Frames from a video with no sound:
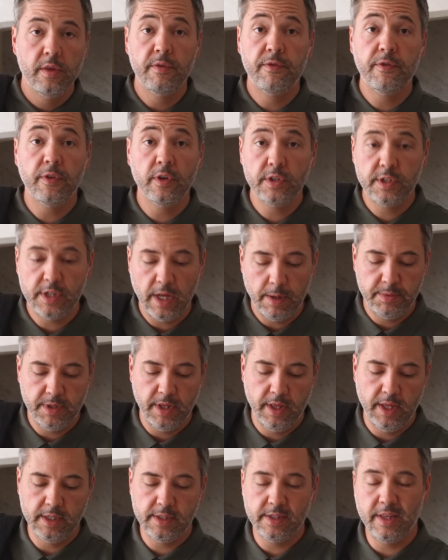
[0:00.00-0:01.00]
first step
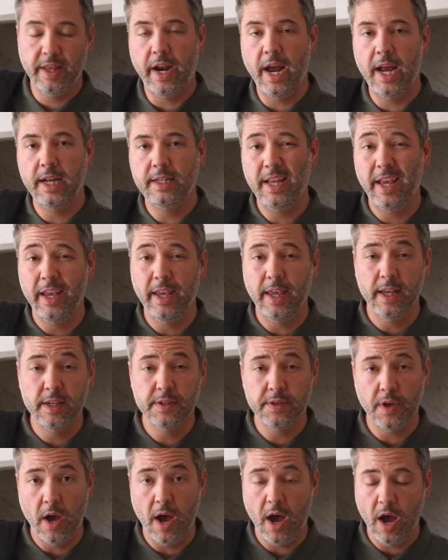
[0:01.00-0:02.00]
to this that I take
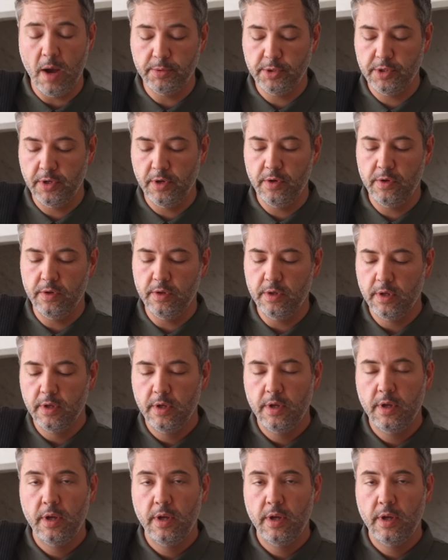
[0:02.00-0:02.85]
is optional.